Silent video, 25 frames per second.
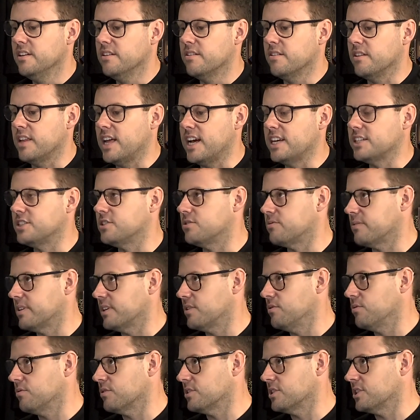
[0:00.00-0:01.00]
Last 3
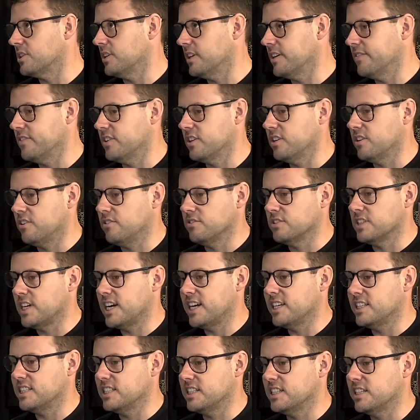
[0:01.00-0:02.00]
quarters, 11 goals
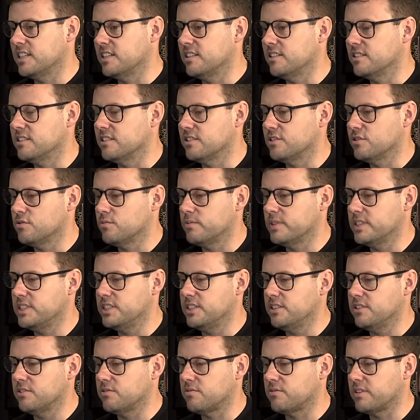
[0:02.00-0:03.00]
18 to
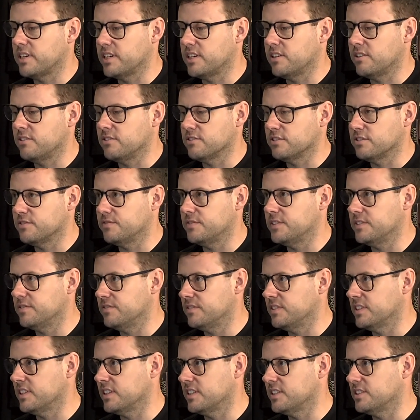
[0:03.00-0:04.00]
23 goals
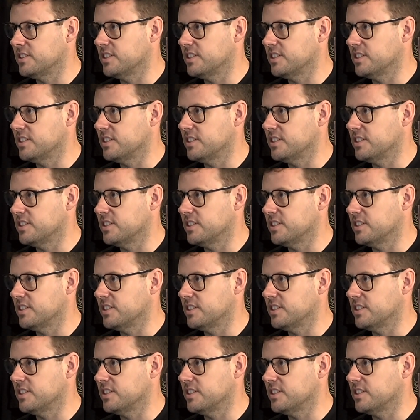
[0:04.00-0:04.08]
15,